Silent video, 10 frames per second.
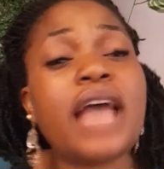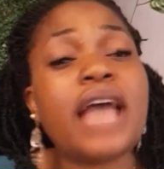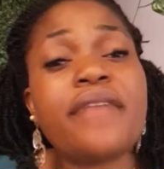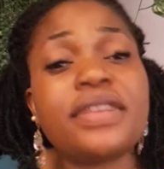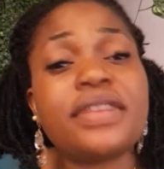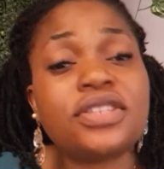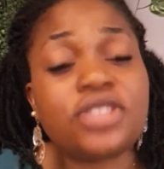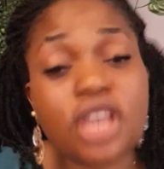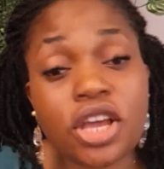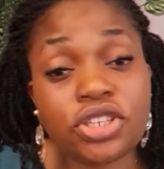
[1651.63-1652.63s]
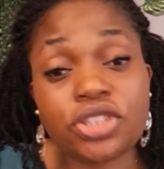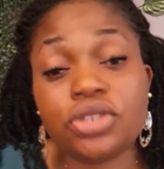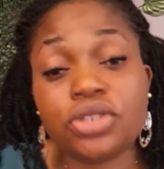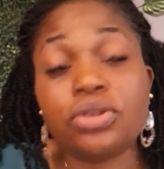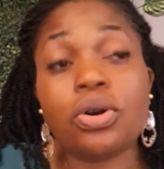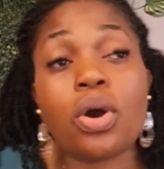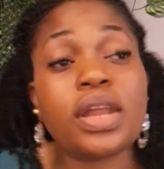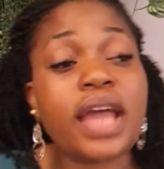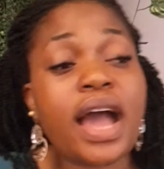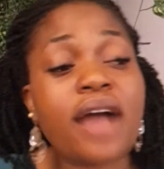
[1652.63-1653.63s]
stage, or they
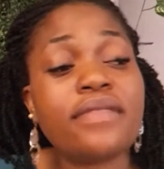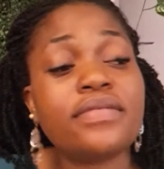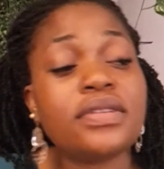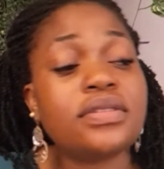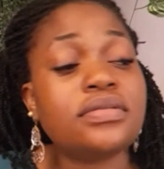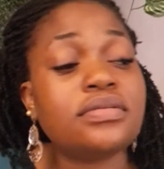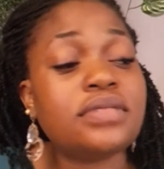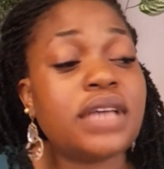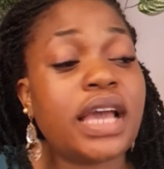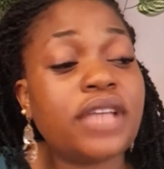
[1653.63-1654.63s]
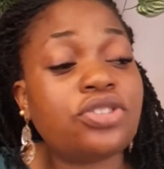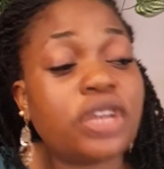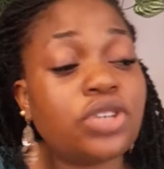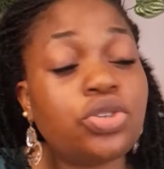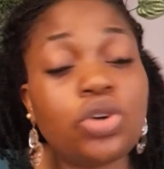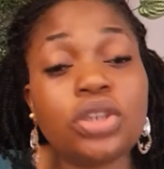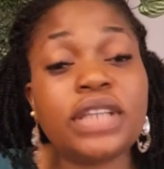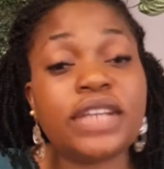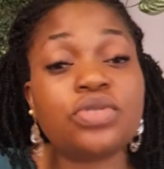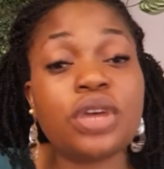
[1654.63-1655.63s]
have a threshold that
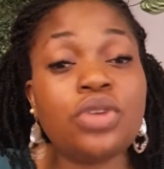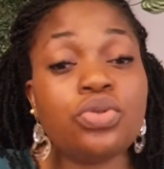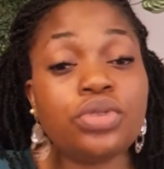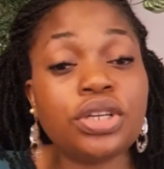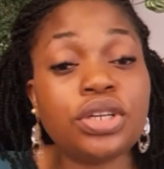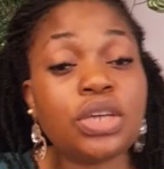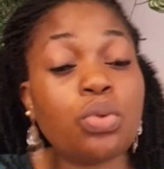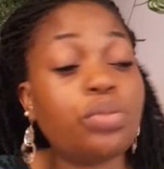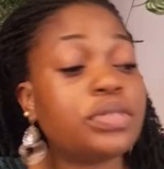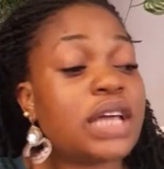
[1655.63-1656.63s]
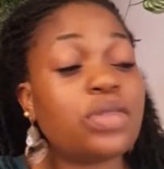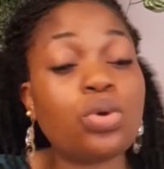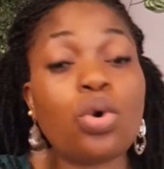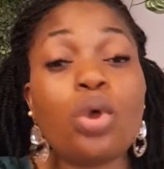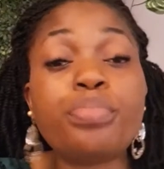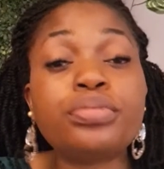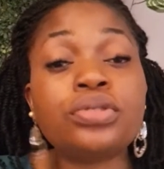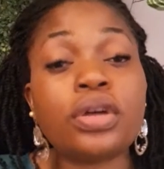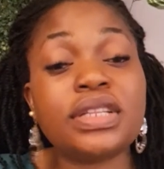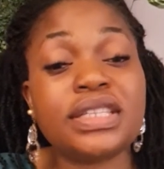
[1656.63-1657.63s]
when you reach, they will start to open all
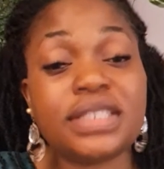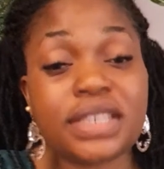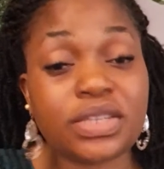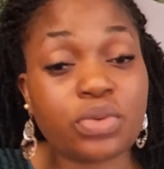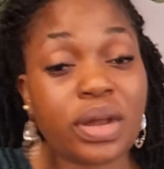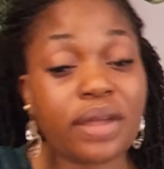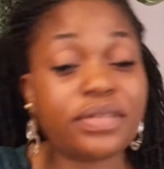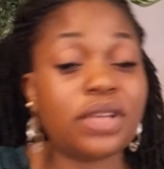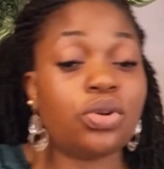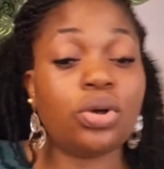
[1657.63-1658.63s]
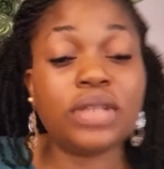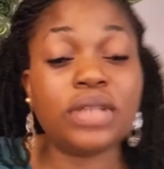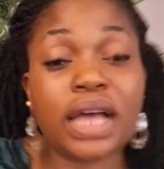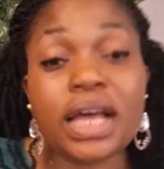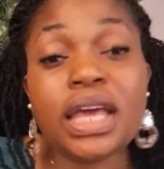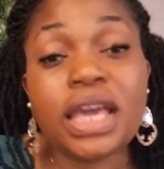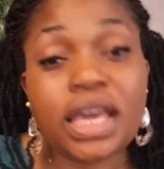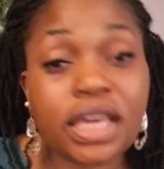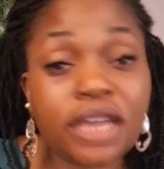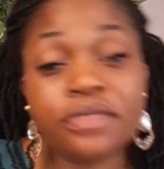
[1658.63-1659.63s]
these things one after the other
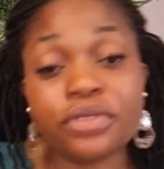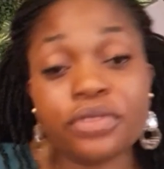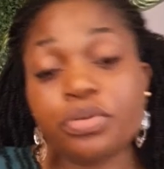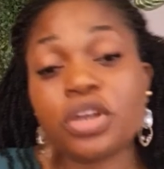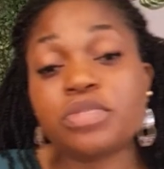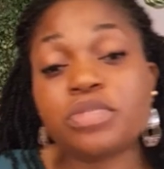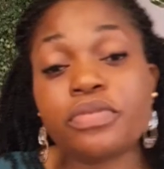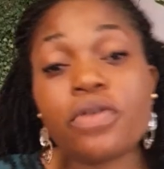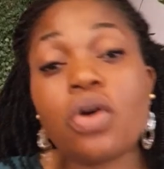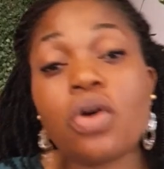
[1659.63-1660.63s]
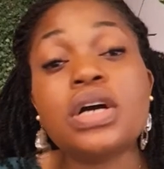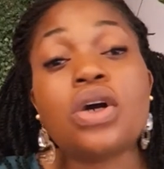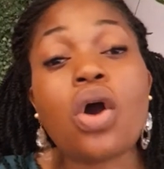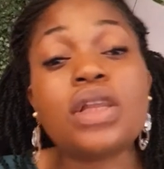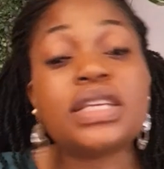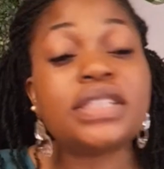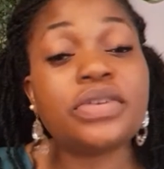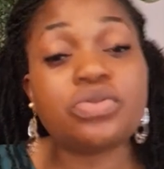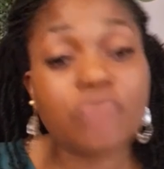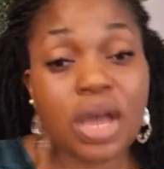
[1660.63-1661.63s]
again for you, because before all these things
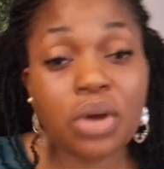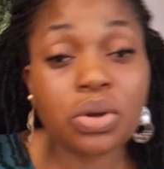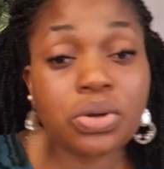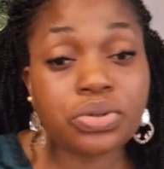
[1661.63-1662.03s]
were closed.